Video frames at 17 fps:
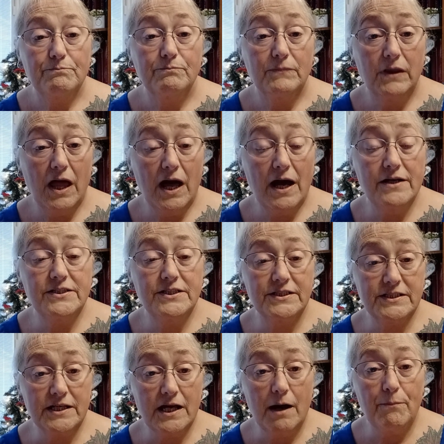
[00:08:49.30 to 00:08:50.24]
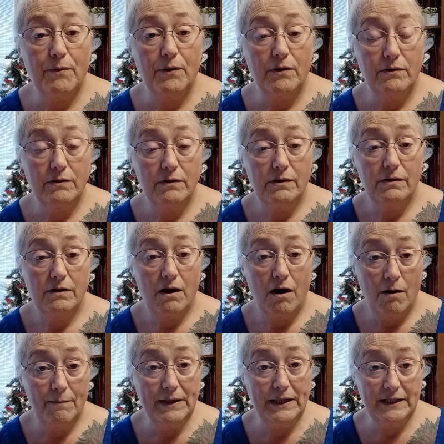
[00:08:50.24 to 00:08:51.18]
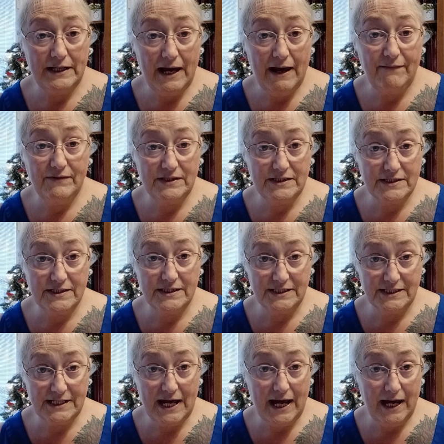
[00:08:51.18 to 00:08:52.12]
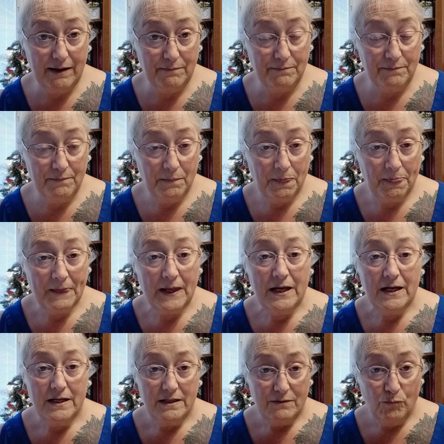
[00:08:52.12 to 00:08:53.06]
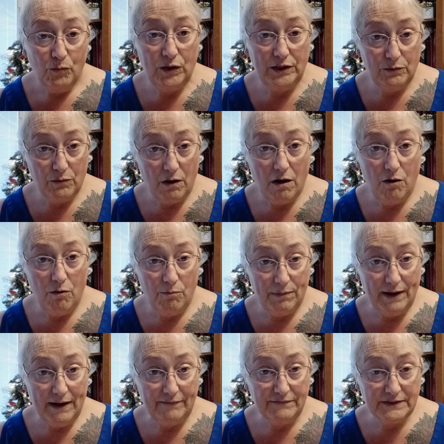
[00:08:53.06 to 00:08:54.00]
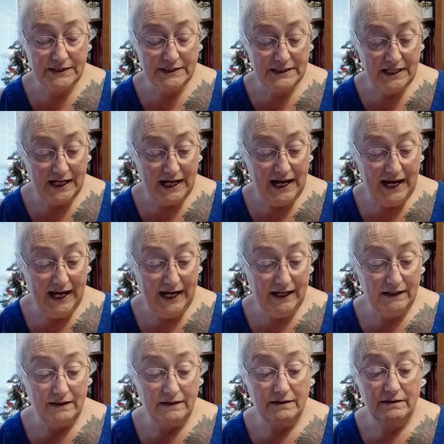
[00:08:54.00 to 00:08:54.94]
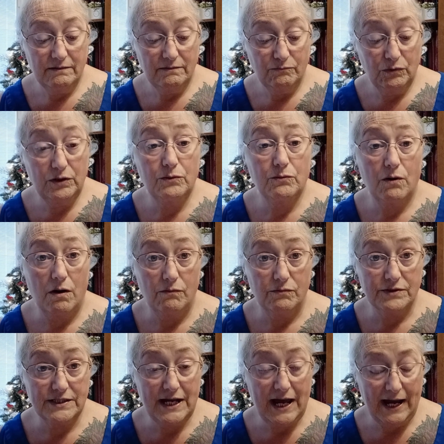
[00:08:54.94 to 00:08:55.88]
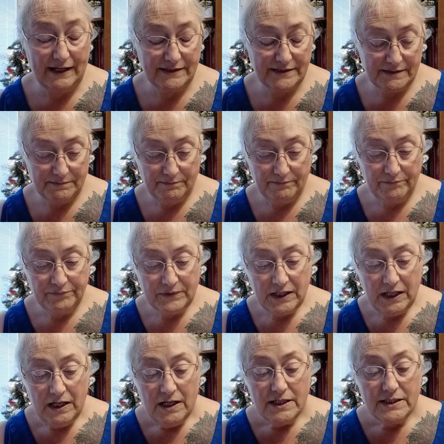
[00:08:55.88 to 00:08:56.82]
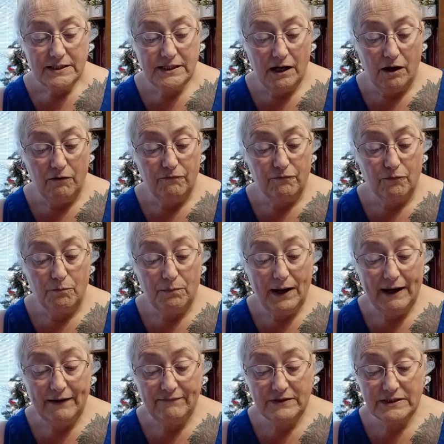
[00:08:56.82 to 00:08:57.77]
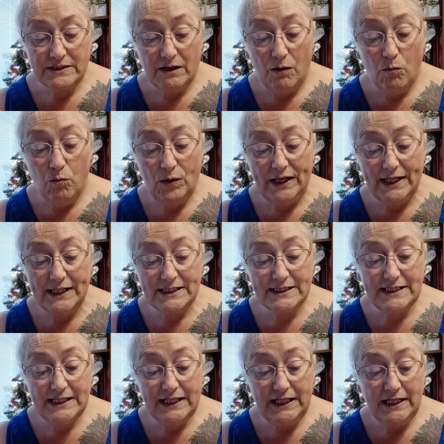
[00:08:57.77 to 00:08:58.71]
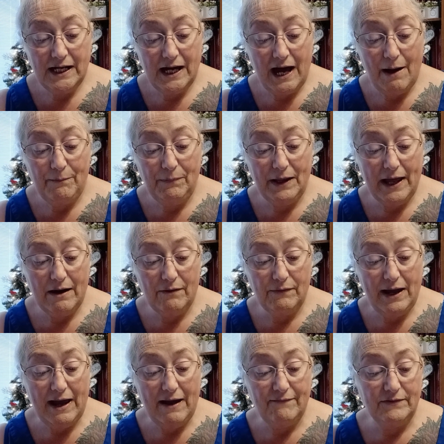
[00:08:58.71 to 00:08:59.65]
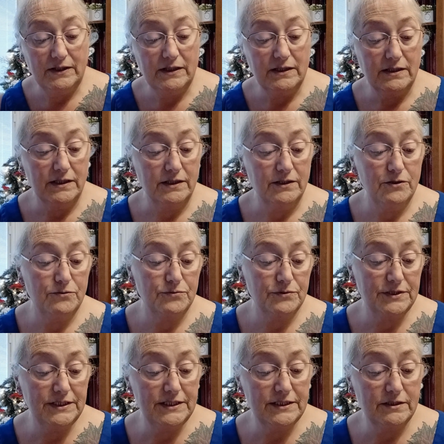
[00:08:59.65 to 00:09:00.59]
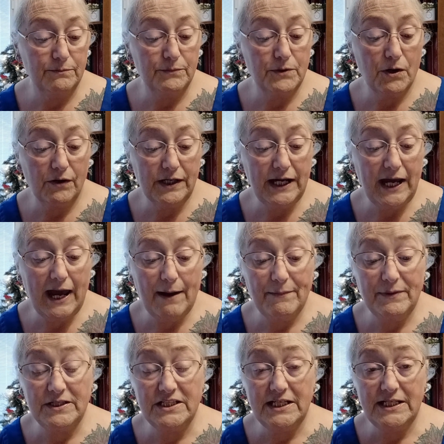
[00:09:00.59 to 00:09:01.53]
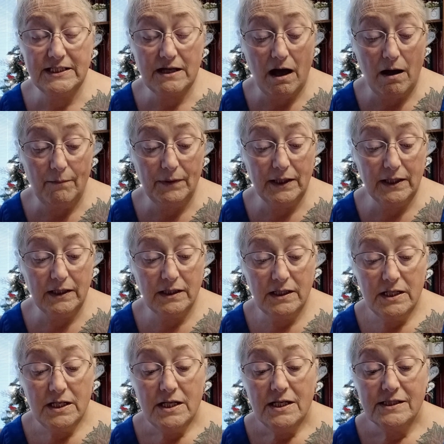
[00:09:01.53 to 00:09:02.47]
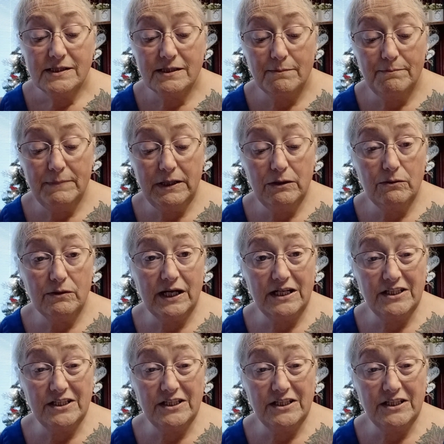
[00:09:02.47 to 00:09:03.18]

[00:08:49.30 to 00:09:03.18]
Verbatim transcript: Lunch and supper are me and David's the same. We do our own breakfast and we do our own snacks. So for breakfast on Wednesday, I plan on having the Nutrisystem turkey, ham and cheese omelet, some milk